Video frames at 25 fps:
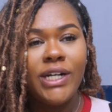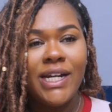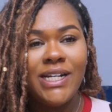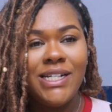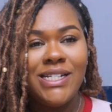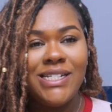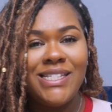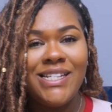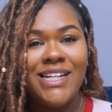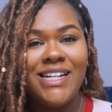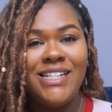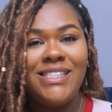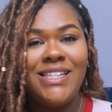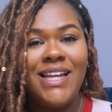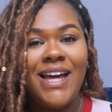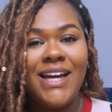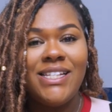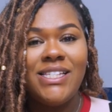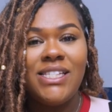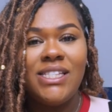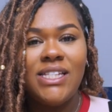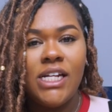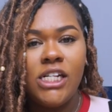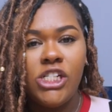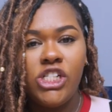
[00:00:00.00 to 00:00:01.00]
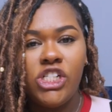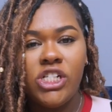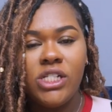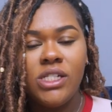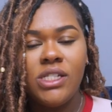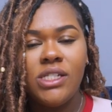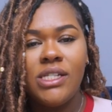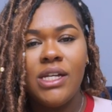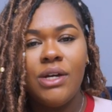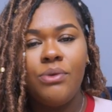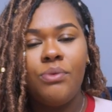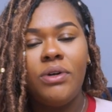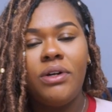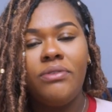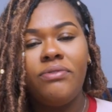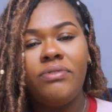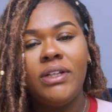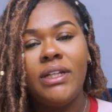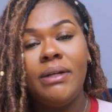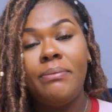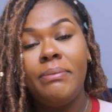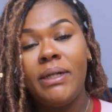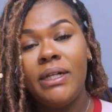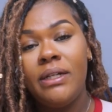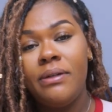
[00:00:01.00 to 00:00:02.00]
96 Extensions, it would have
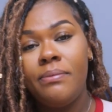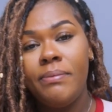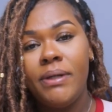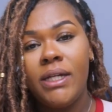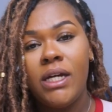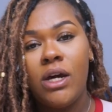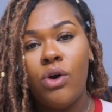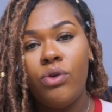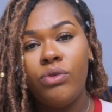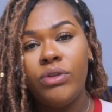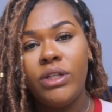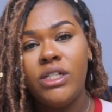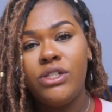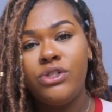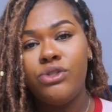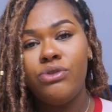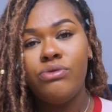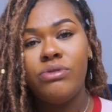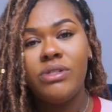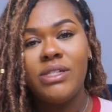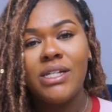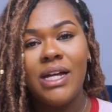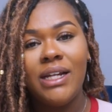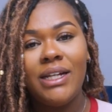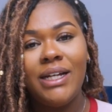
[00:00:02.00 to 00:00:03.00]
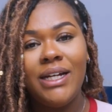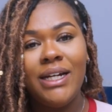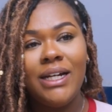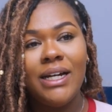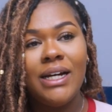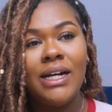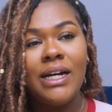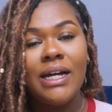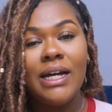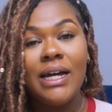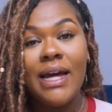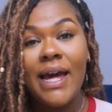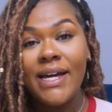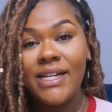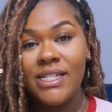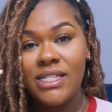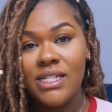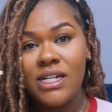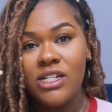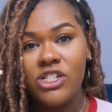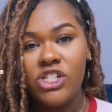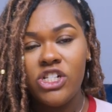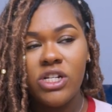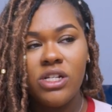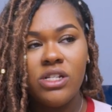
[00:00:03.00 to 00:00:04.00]
limited me only to selling
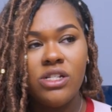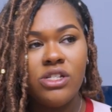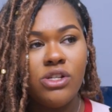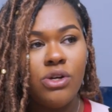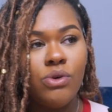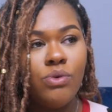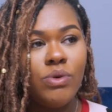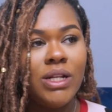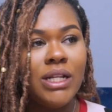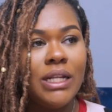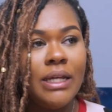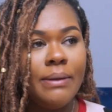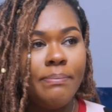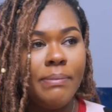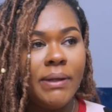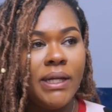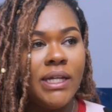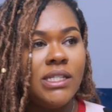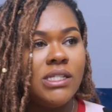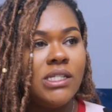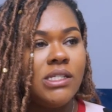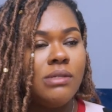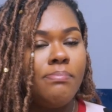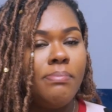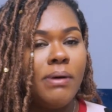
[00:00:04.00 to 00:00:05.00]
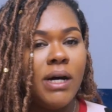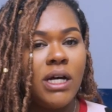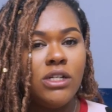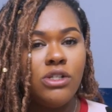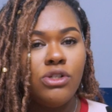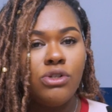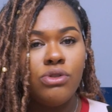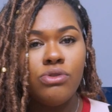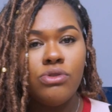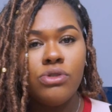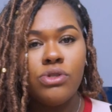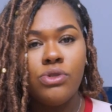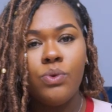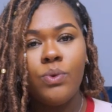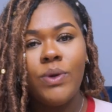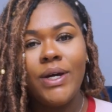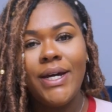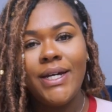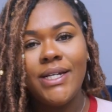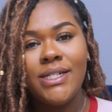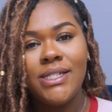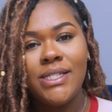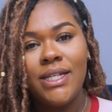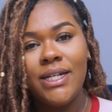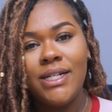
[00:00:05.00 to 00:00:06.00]
extensions, so clip-ins, bundles,
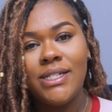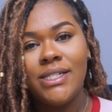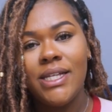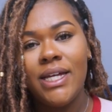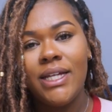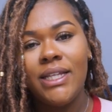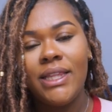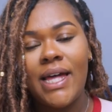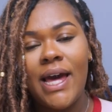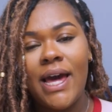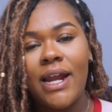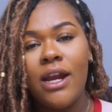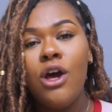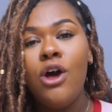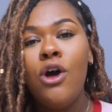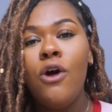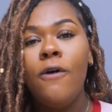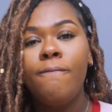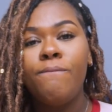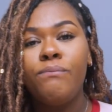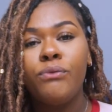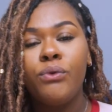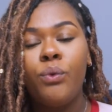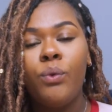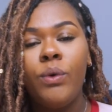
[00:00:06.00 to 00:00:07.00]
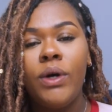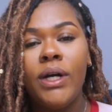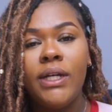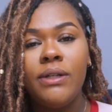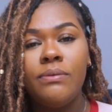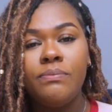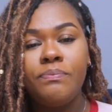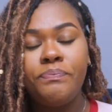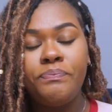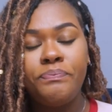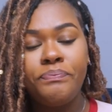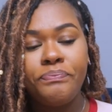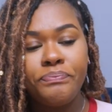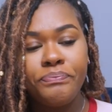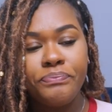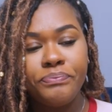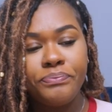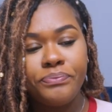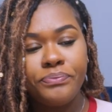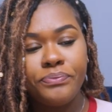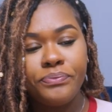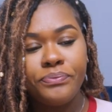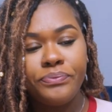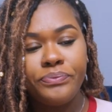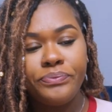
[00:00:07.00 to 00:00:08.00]
wigs, things like that. When
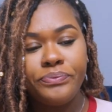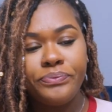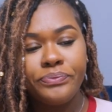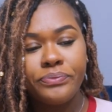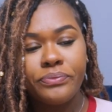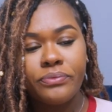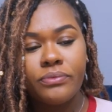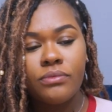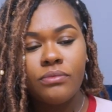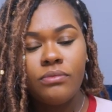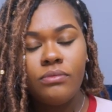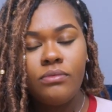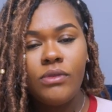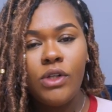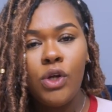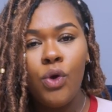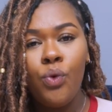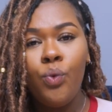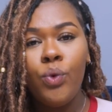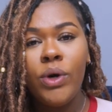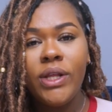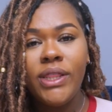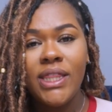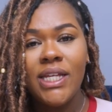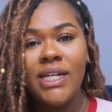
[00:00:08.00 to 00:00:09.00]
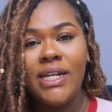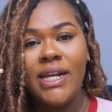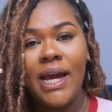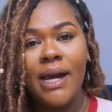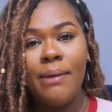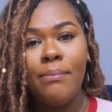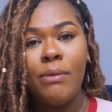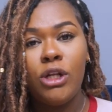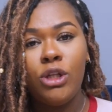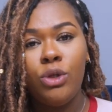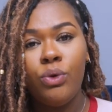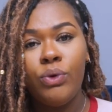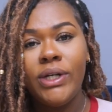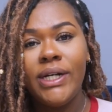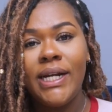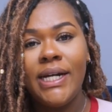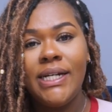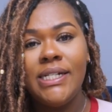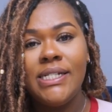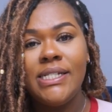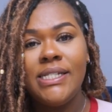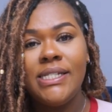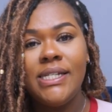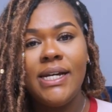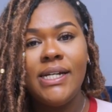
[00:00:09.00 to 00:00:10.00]
with the name Allure
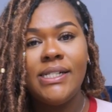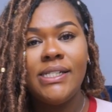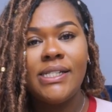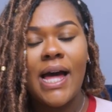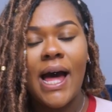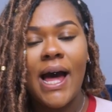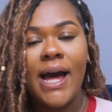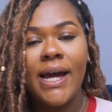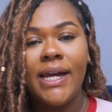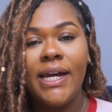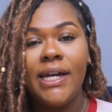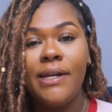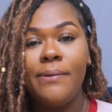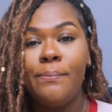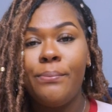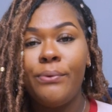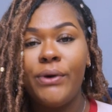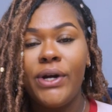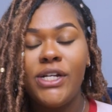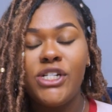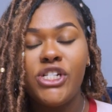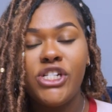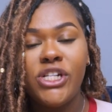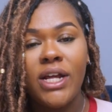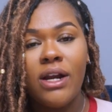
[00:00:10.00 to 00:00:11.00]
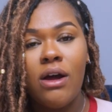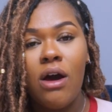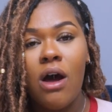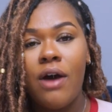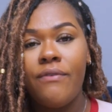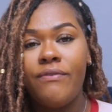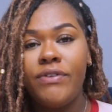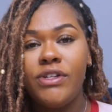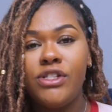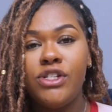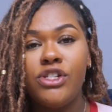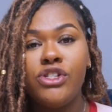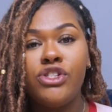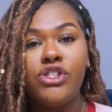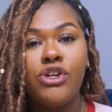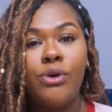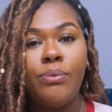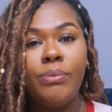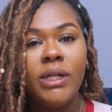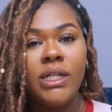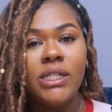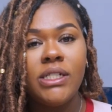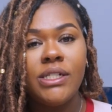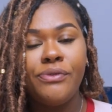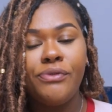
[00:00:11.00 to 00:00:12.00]
96, I can branch that off into so
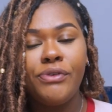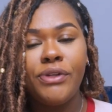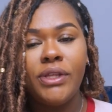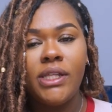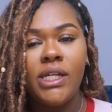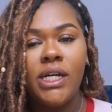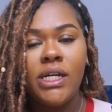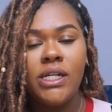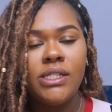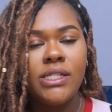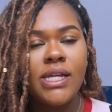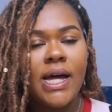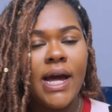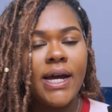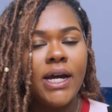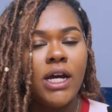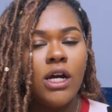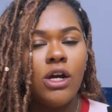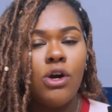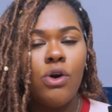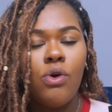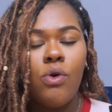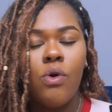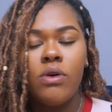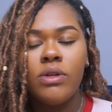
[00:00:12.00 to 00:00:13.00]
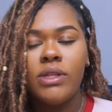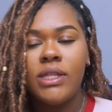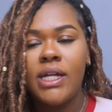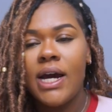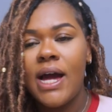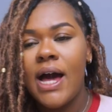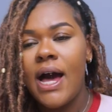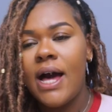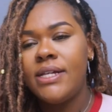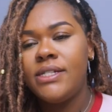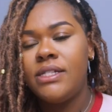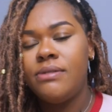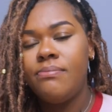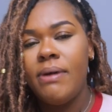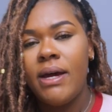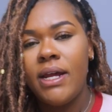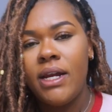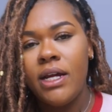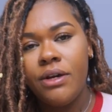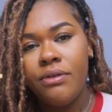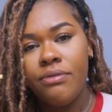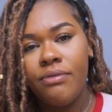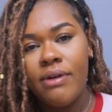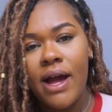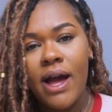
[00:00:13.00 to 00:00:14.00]
many different things. I can go the
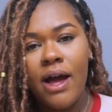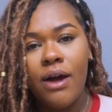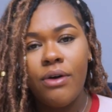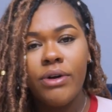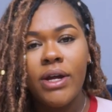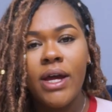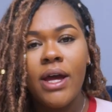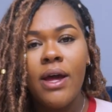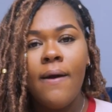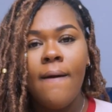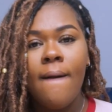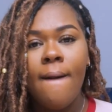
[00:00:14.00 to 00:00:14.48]
cosmetic route,